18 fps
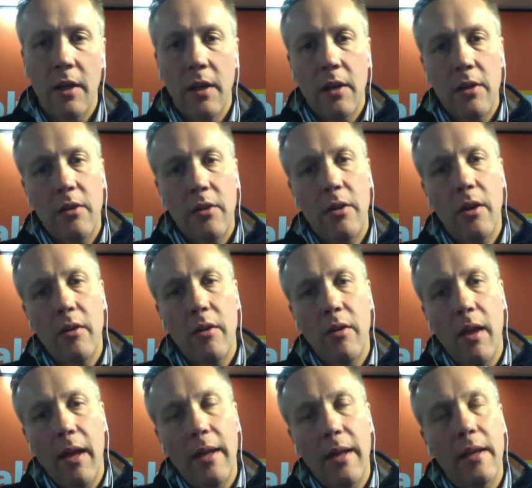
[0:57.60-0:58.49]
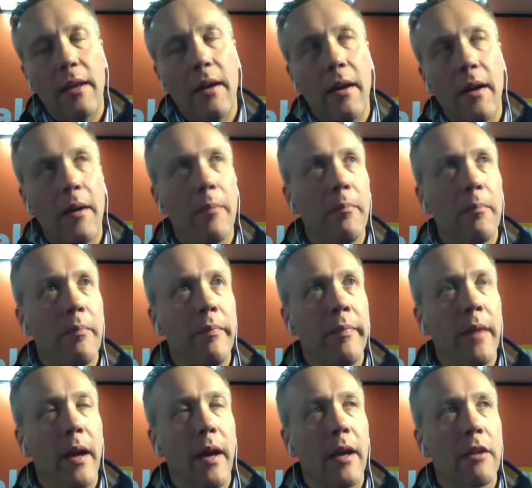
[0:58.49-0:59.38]
You know, like
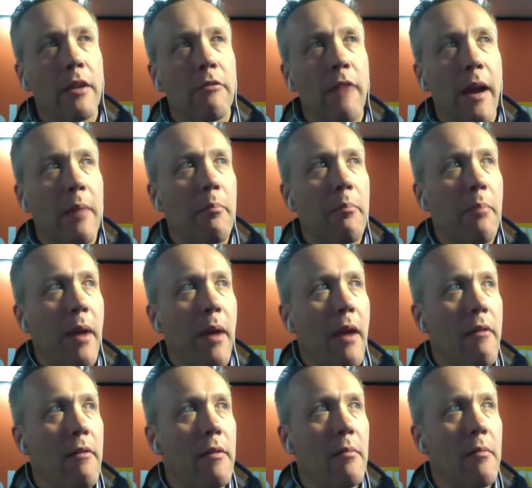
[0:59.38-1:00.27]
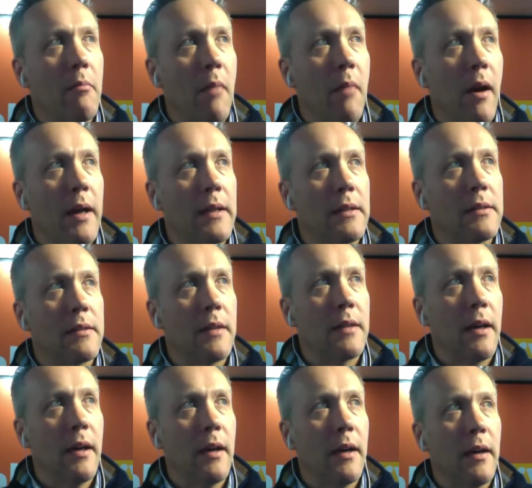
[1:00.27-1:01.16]
a grandparent might
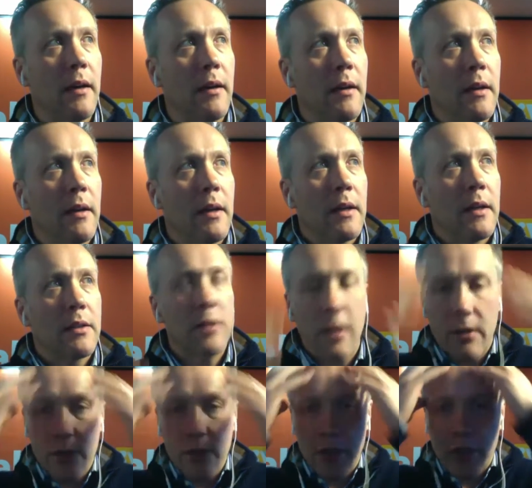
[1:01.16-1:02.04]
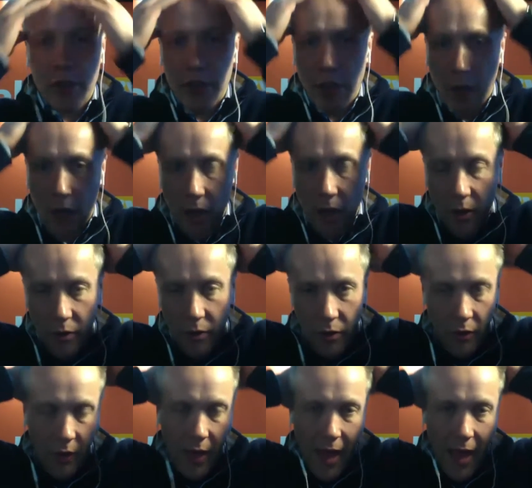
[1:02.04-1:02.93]
touch a child
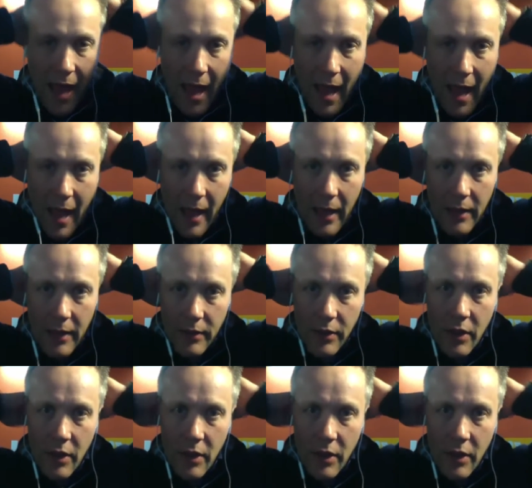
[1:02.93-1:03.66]
on the head,